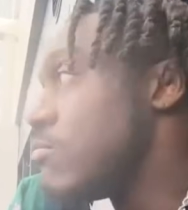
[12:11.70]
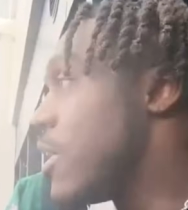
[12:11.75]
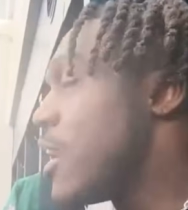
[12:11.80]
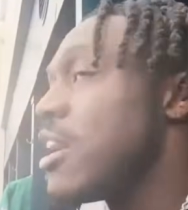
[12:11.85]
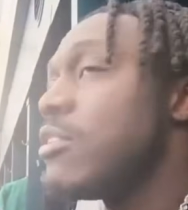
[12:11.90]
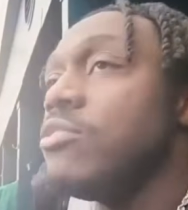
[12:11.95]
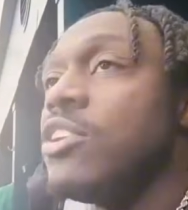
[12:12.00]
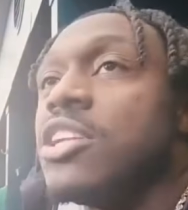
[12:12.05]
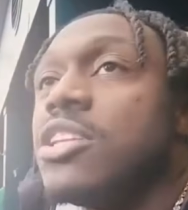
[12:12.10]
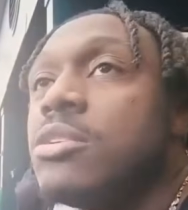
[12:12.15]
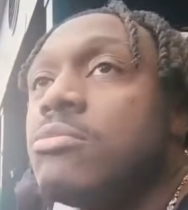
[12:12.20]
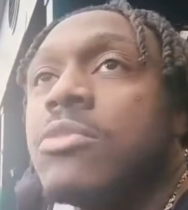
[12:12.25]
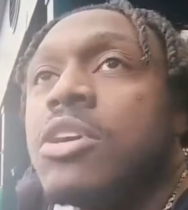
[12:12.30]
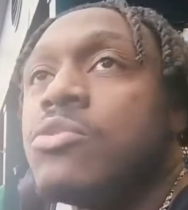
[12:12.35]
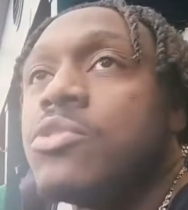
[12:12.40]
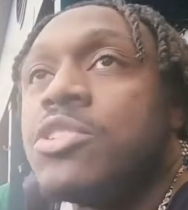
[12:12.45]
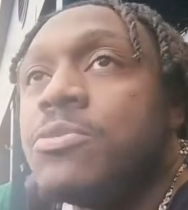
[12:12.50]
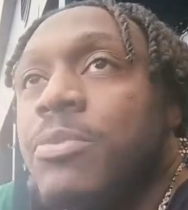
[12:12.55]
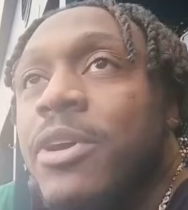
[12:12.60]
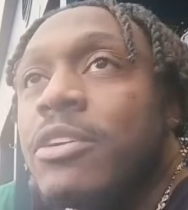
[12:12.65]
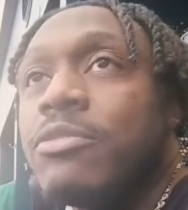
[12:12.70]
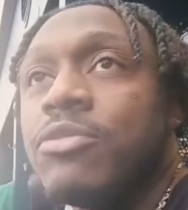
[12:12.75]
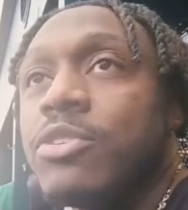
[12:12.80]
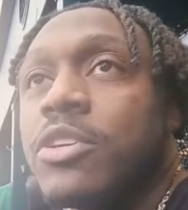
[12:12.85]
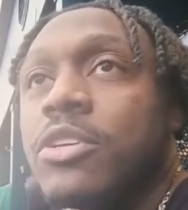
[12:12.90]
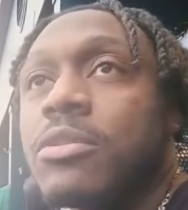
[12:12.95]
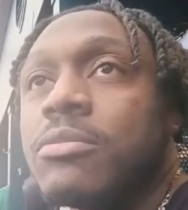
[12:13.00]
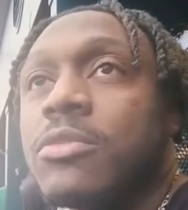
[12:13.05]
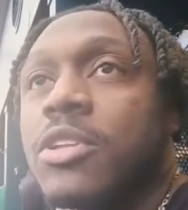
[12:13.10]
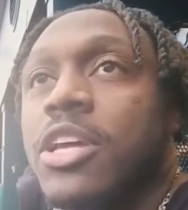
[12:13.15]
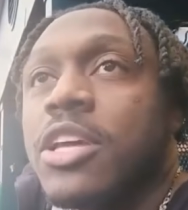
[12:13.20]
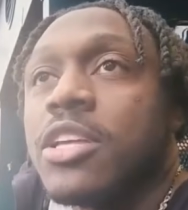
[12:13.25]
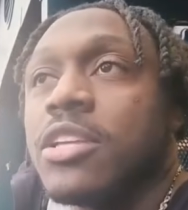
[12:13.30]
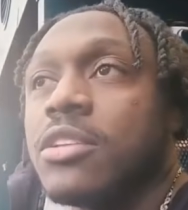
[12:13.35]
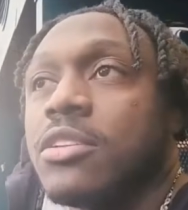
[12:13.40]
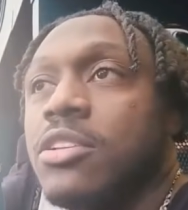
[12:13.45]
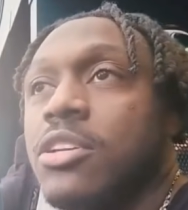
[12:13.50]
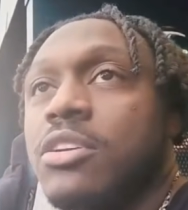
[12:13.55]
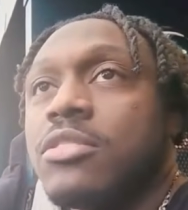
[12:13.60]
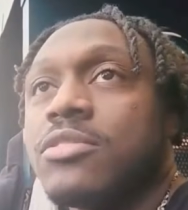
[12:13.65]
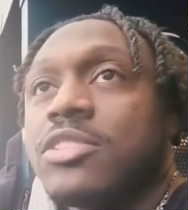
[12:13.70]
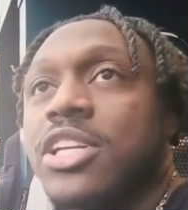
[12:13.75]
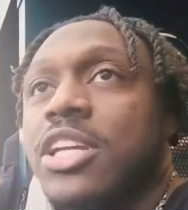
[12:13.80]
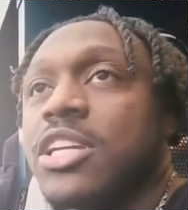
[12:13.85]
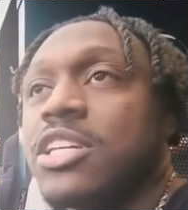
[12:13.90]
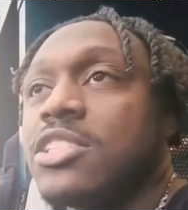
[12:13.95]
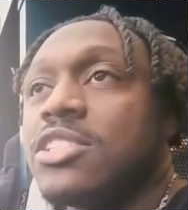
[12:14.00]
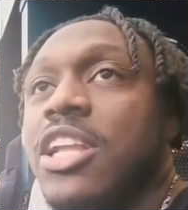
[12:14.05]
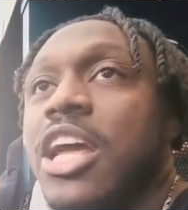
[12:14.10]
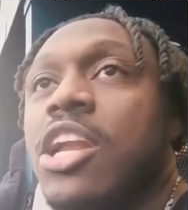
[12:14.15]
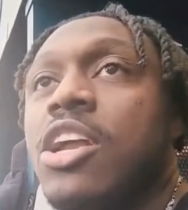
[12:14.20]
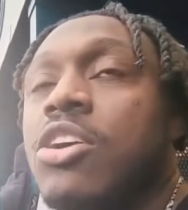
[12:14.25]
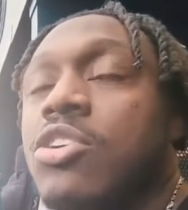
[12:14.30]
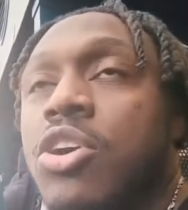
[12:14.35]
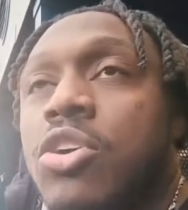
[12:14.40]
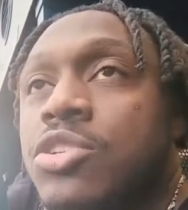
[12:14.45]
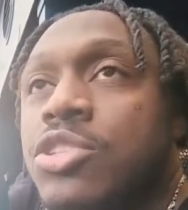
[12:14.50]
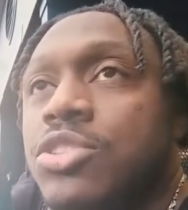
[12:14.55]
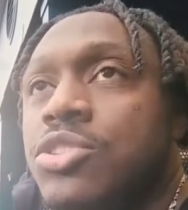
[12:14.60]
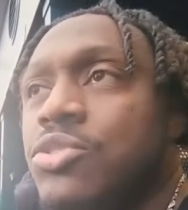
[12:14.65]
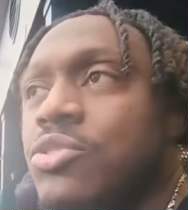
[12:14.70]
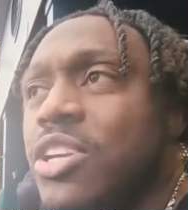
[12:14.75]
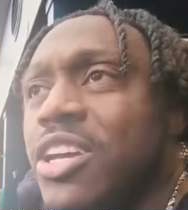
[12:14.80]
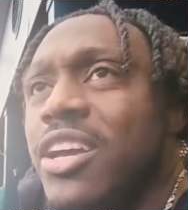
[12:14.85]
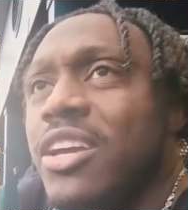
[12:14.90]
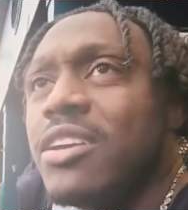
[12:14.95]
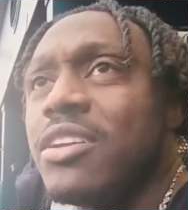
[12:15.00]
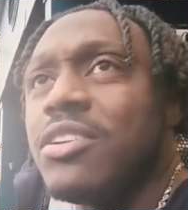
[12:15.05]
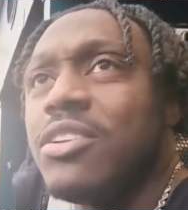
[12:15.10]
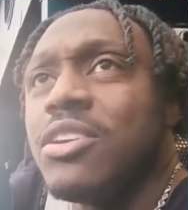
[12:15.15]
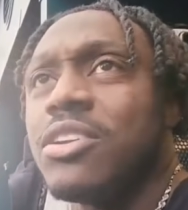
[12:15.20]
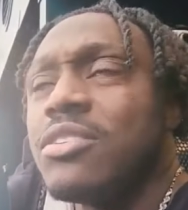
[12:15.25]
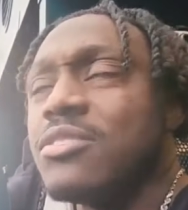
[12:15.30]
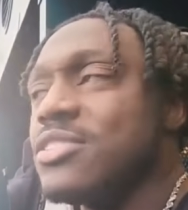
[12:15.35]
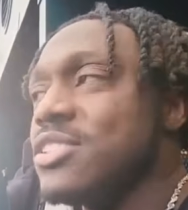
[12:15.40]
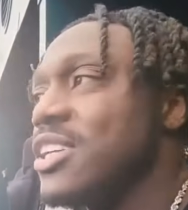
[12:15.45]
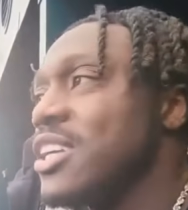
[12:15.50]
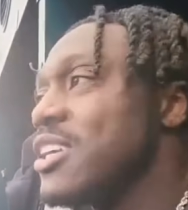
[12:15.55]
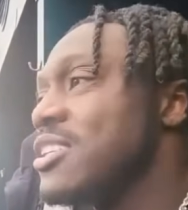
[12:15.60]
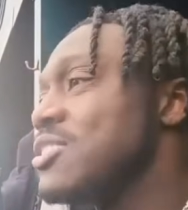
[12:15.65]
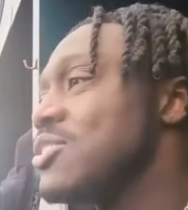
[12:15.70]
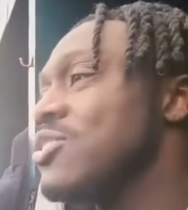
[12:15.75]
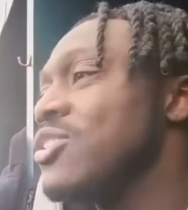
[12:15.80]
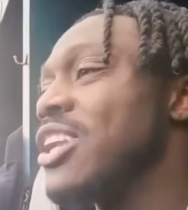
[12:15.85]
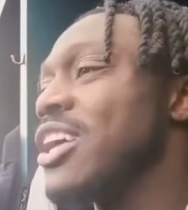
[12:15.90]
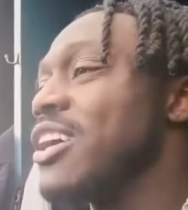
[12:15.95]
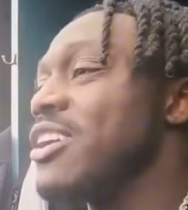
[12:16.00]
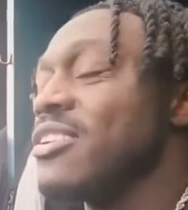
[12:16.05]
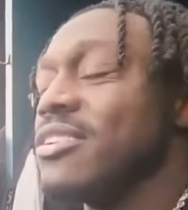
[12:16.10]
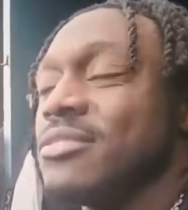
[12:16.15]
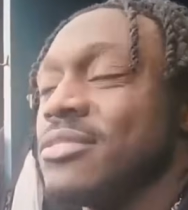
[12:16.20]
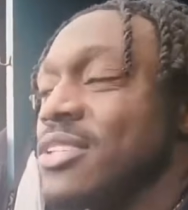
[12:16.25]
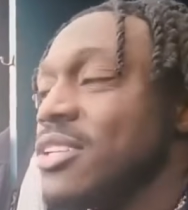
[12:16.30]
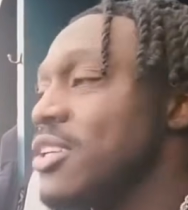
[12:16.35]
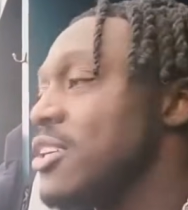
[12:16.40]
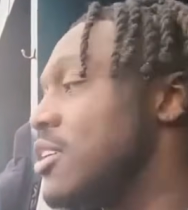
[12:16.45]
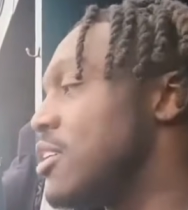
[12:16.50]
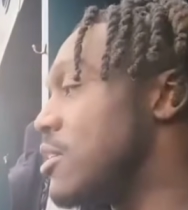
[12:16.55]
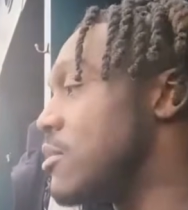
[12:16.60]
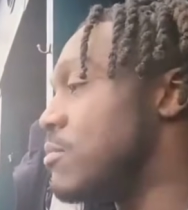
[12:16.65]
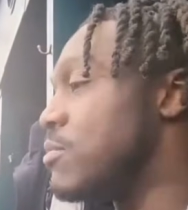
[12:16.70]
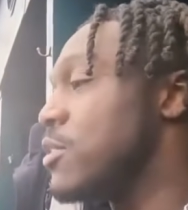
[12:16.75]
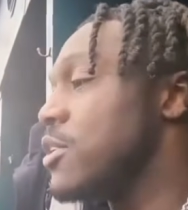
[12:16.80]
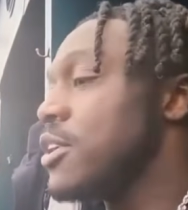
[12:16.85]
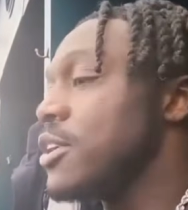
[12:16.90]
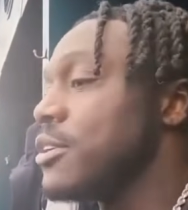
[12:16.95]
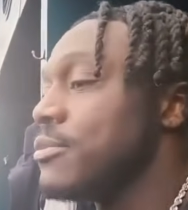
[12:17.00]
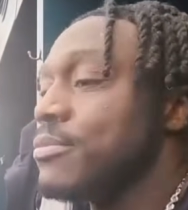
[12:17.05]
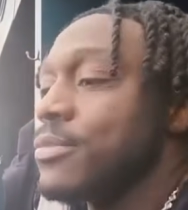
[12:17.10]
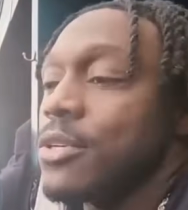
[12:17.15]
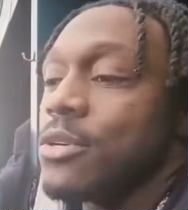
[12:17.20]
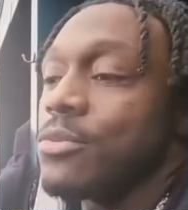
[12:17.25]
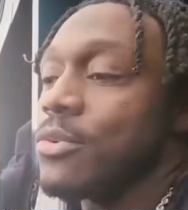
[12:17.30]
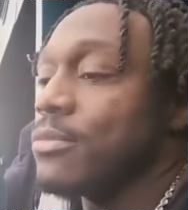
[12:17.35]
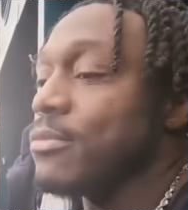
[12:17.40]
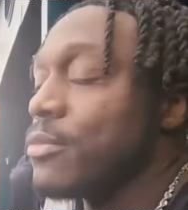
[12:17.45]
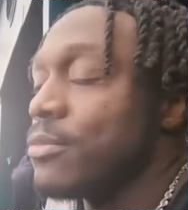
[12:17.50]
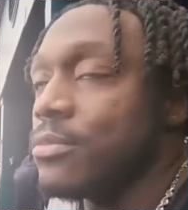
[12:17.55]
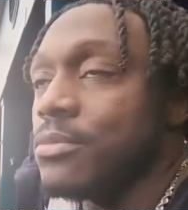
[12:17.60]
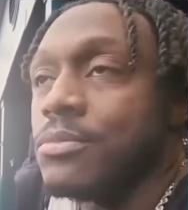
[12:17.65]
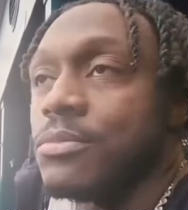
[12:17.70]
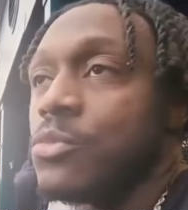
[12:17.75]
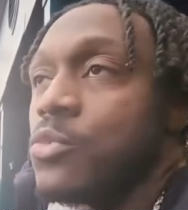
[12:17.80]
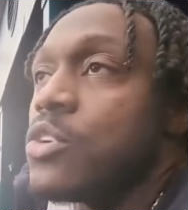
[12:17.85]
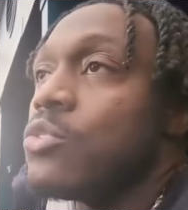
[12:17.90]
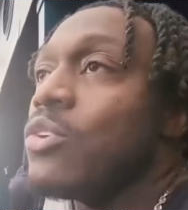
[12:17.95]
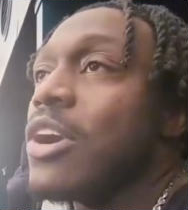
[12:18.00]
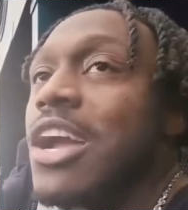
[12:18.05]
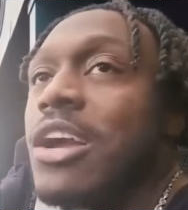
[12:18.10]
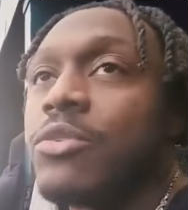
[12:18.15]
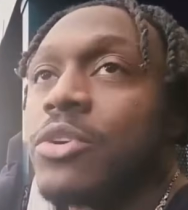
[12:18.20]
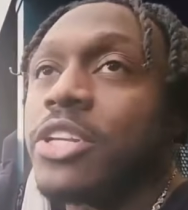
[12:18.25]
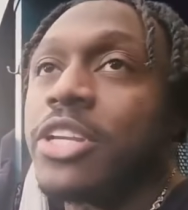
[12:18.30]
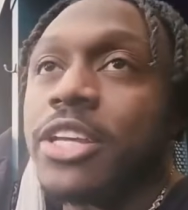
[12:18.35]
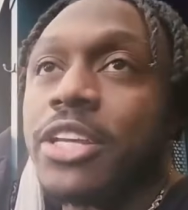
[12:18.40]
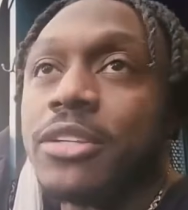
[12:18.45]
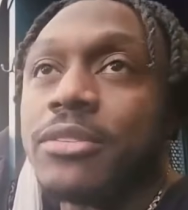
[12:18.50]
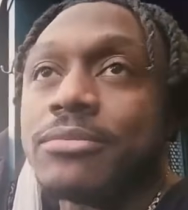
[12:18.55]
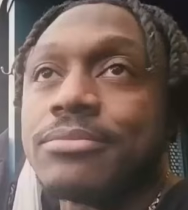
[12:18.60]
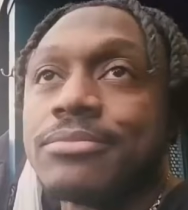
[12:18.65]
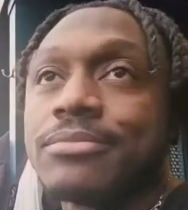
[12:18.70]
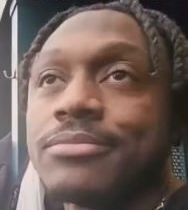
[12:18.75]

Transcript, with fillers: I have nothing but respect for him. Like, you know what I'm saying? Because not all coaches do that. You know what I'm saying? So like, bro, we rhyme with Nick.